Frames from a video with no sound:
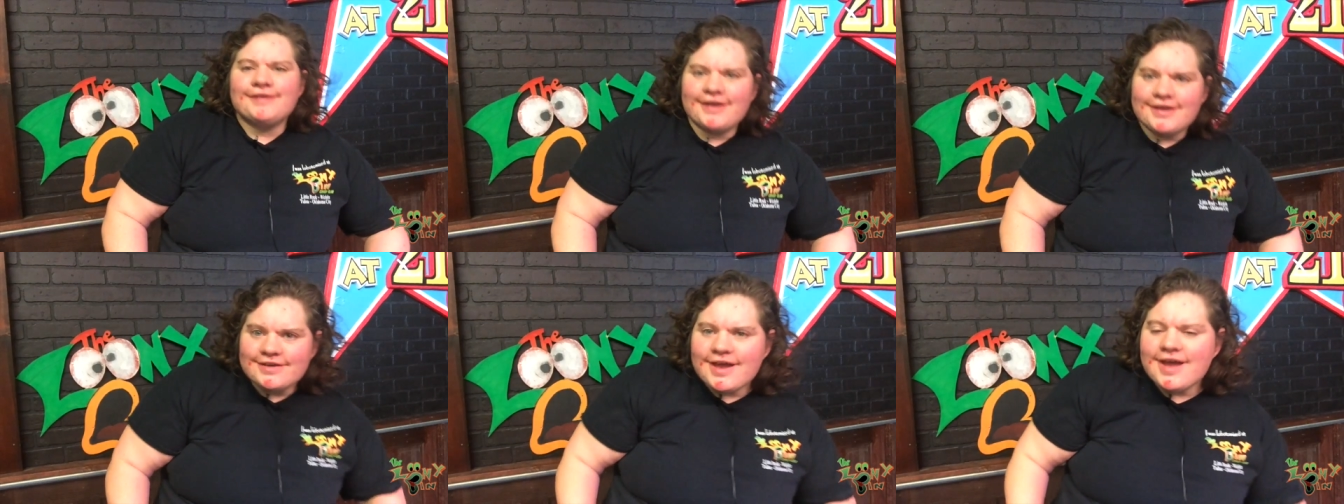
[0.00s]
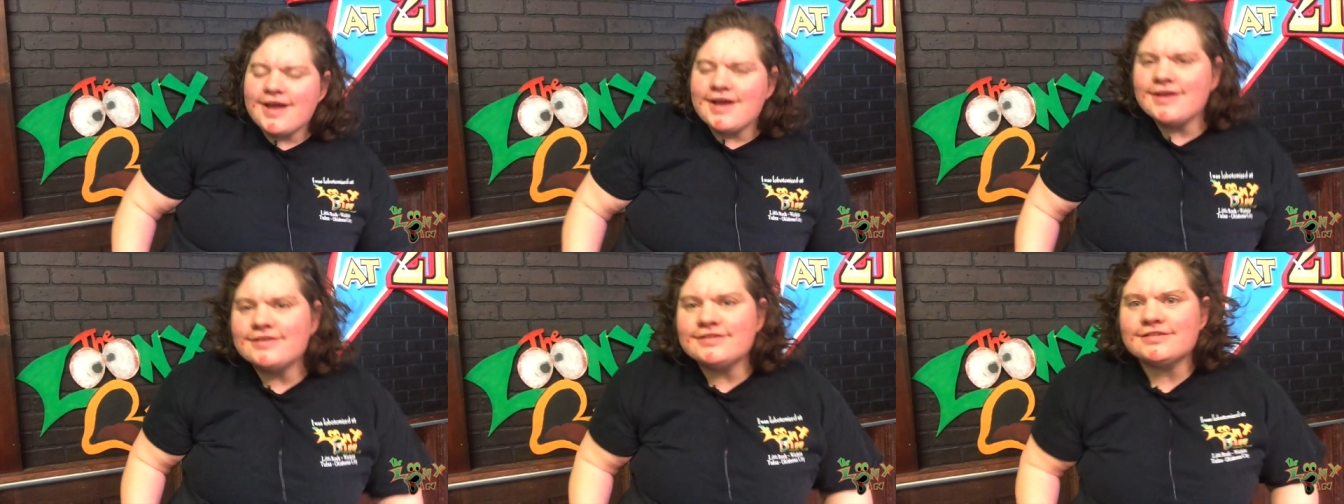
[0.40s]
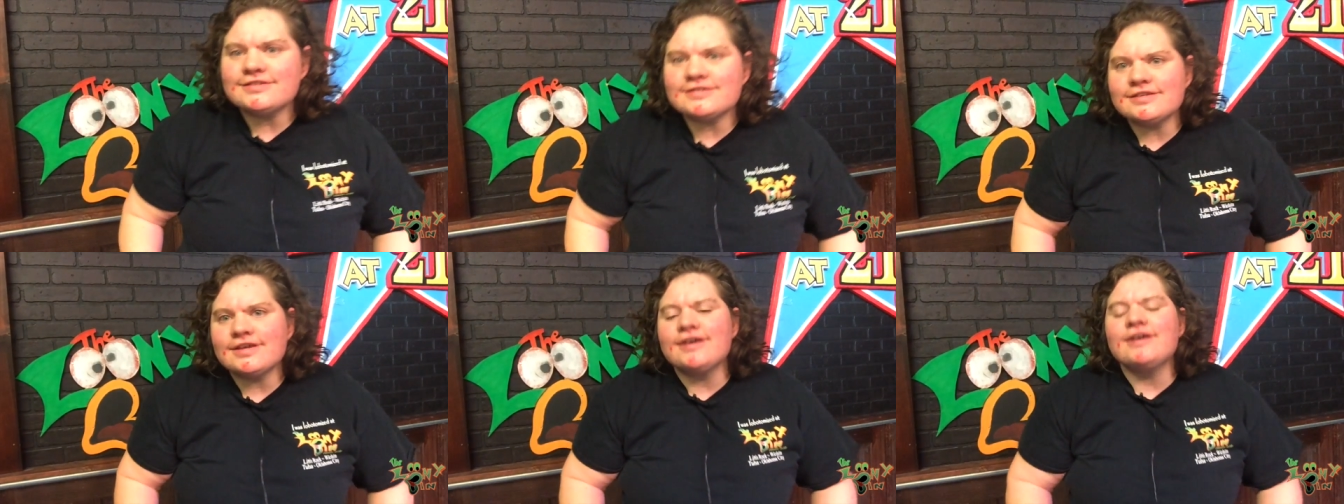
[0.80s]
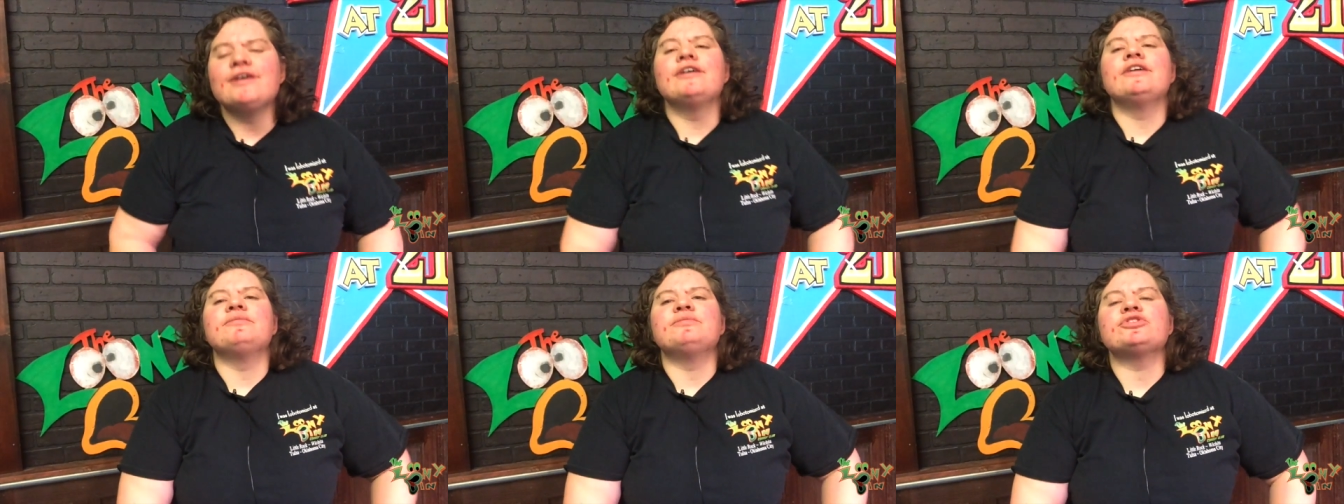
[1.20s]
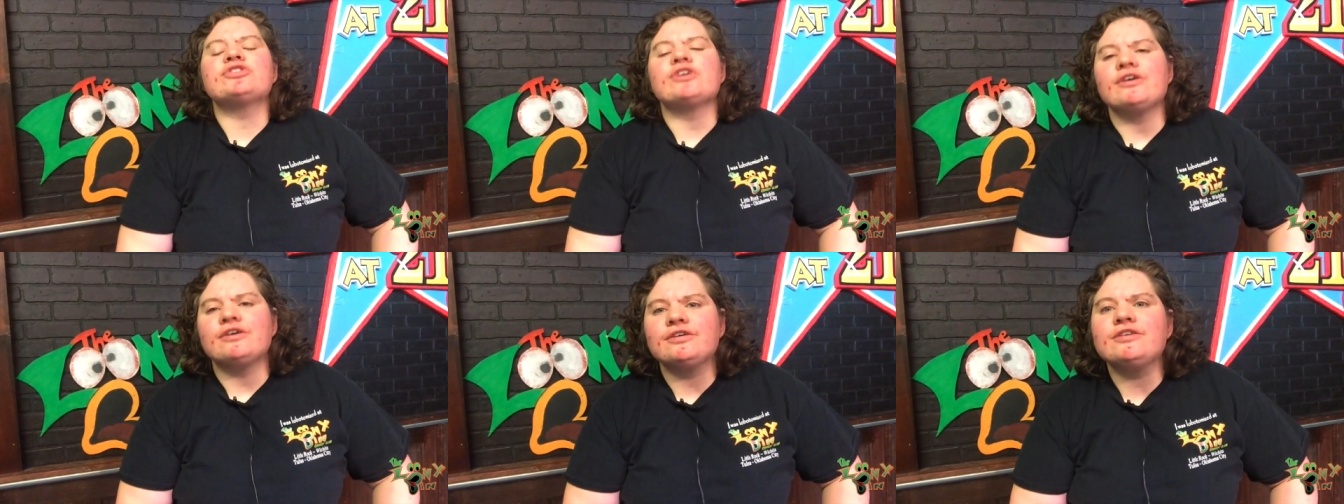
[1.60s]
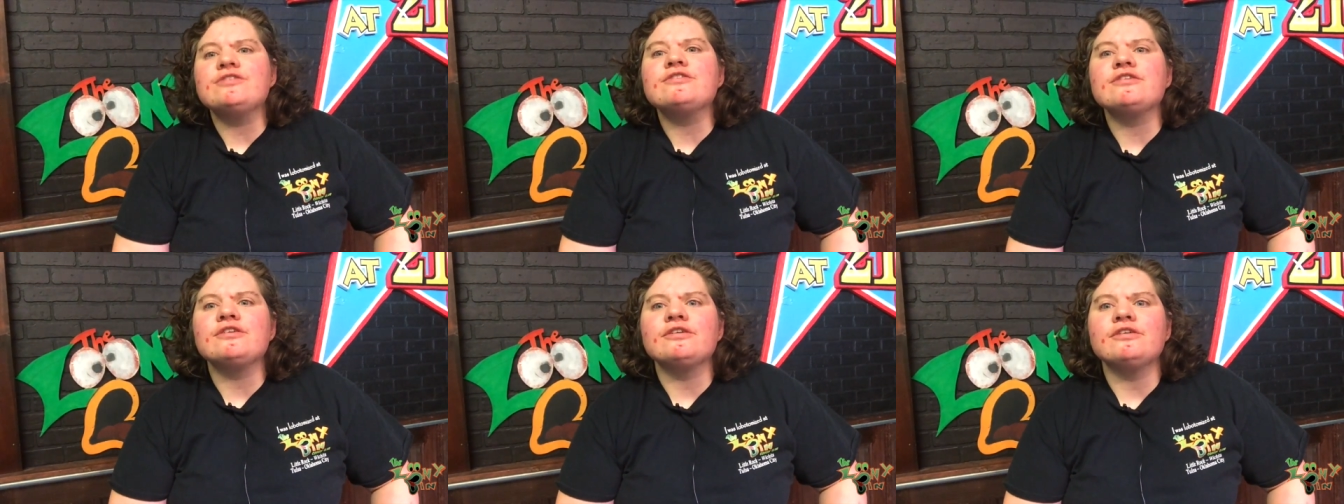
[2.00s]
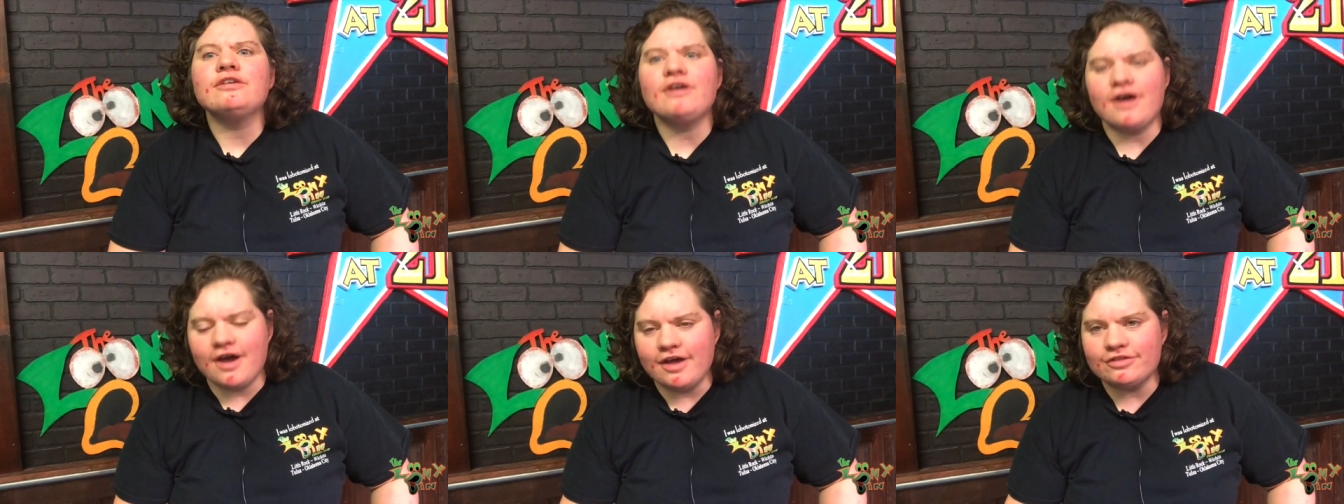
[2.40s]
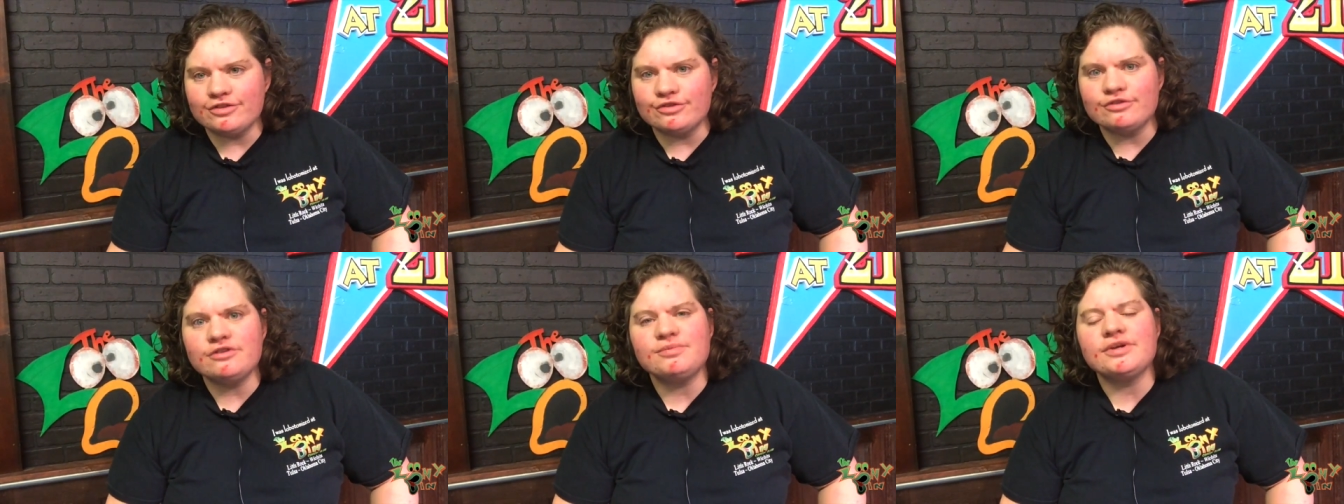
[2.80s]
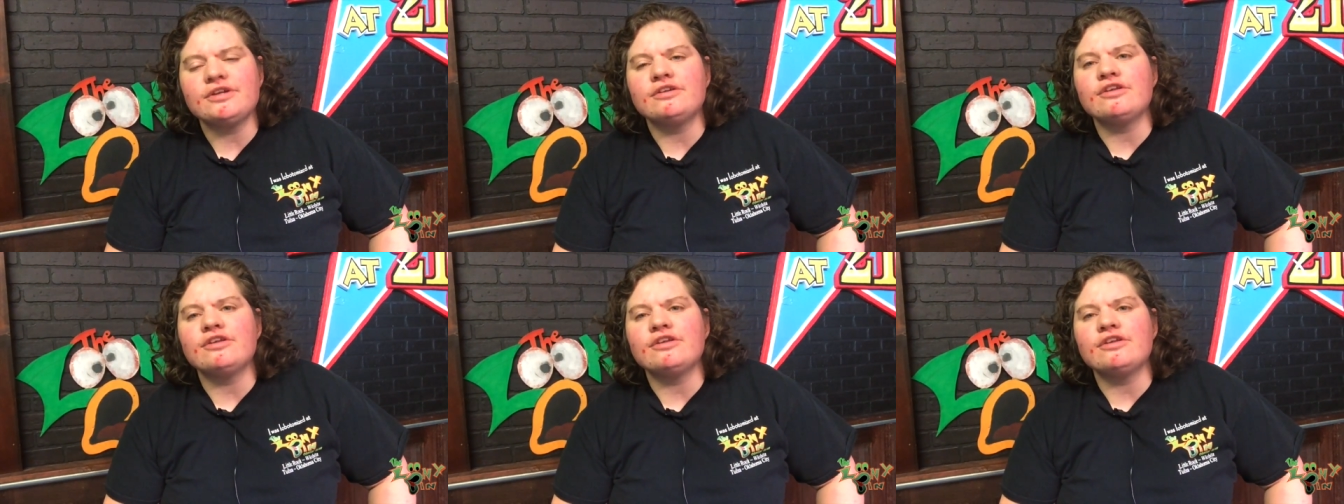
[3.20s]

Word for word: Hey guys, Michelle here uh, at the Loony Bin.